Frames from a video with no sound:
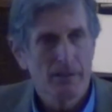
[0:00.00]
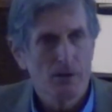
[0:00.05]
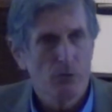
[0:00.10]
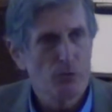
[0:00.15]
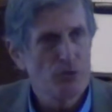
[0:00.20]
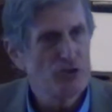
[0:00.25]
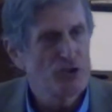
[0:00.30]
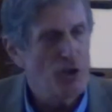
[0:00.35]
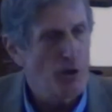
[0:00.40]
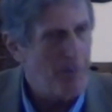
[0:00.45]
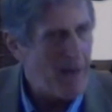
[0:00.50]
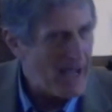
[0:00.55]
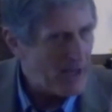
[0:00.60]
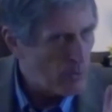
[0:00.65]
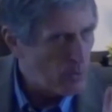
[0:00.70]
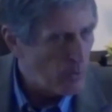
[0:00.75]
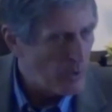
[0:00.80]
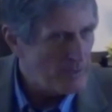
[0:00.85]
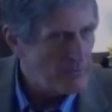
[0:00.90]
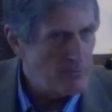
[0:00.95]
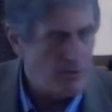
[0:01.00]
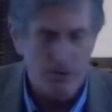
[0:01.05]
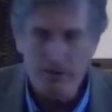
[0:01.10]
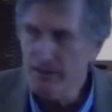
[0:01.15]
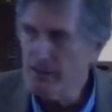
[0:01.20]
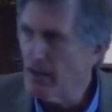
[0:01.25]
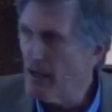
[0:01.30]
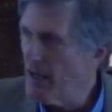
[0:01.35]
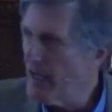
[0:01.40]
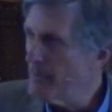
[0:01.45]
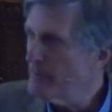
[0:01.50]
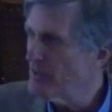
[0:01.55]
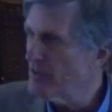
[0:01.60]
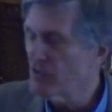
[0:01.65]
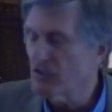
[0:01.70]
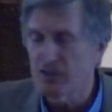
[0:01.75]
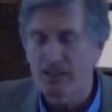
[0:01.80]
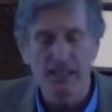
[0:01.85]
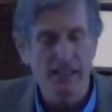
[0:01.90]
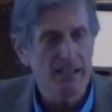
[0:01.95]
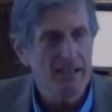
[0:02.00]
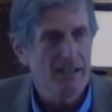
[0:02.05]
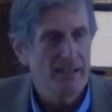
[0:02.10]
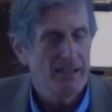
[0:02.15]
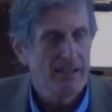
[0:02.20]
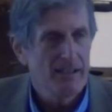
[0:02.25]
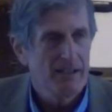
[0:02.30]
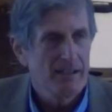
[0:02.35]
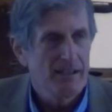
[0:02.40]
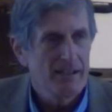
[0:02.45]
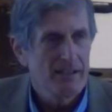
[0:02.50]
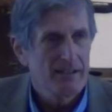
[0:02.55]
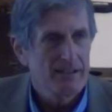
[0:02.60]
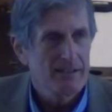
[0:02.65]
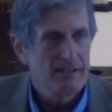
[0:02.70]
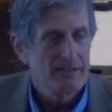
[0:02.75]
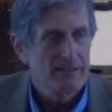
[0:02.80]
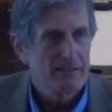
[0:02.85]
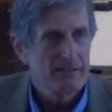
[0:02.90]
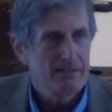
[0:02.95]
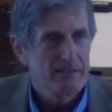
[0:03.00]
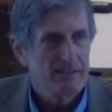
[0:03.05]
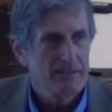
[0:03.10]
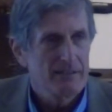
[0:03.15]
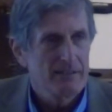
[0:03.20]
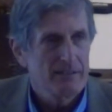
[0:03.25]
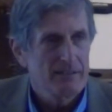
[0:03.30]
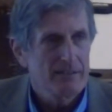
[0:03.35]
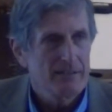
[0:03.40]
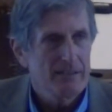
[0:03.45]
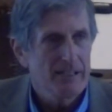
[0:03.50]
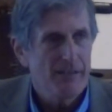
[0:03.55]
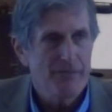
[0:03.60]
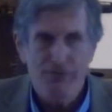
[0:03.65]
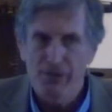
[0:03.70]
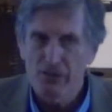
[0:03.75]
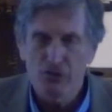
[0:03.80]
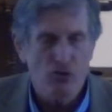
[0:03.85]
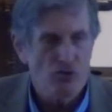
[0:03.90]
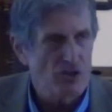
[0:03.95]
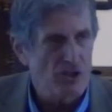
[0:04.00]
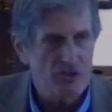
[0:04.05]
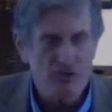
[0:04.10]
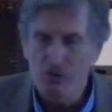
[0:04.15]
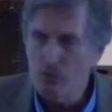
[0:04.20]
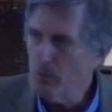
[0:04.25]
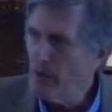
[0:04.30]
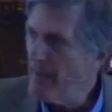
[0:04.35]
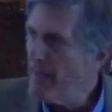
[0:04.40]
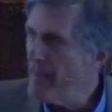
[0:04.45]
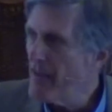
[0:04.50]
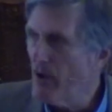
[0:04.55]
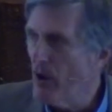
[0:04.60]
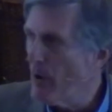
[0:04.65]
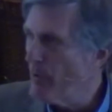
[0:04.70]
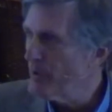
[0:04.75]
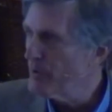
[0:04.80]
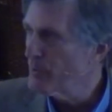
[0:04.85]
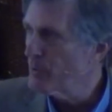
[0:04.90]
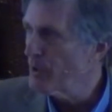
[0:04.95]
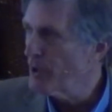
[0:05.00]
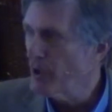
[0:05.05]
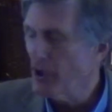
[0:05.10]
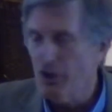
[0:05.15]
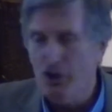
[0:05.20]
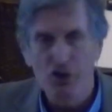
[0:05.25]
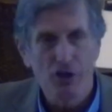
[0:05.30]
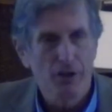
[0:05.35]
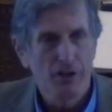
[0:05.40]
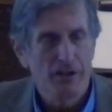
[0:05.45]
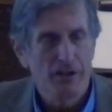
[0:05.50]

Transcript: Would you go back one more time to see if things are just the way they always were?